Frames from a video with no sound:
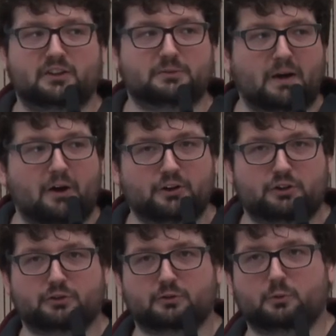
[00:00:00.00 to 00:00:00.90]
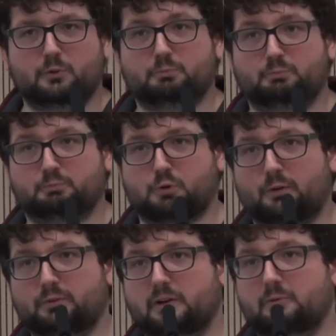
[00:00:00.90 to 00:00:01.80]
These power users will
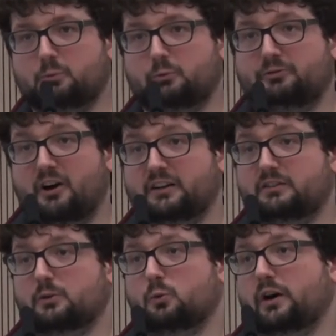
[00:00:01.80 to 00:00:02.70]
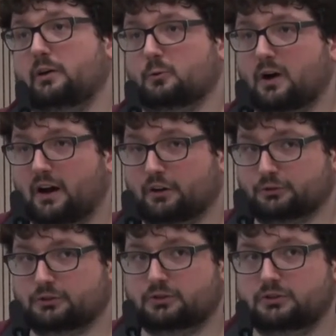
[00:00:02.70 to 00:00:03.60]
probably find their way
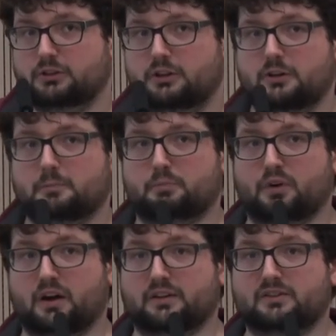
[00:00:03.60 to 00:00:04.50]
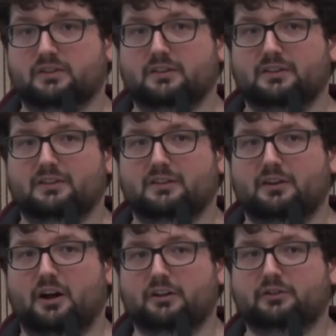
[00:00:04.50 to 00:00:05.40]
around, but
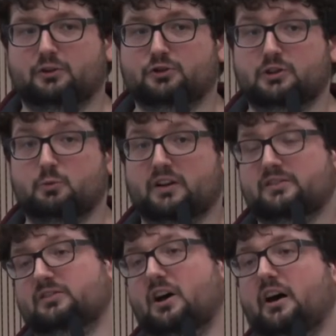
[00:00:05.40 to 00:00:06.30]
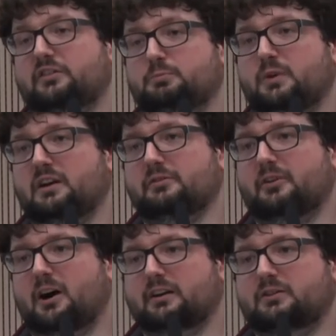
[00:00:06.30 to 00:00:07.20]
also she once asked me if
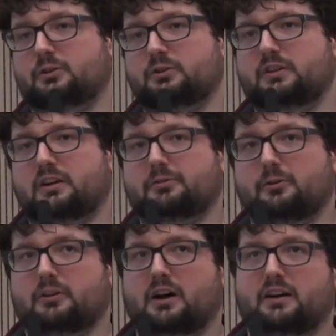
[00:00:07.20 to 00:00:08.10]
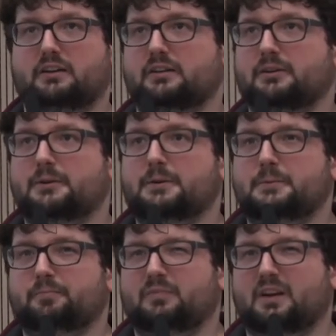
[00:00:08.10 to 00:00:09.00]
I could give her like,
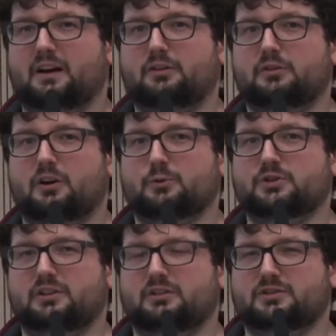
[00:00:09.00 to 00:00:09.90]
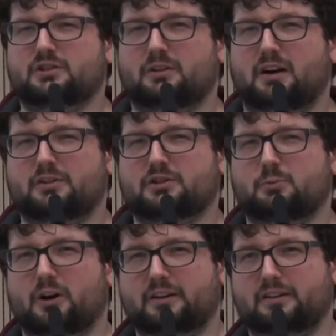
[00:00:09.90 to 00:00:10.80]
I don't know, she, she, I, she
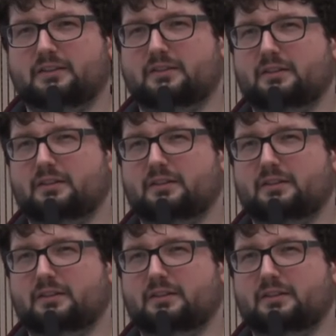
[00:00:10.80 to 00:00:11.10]
wanted,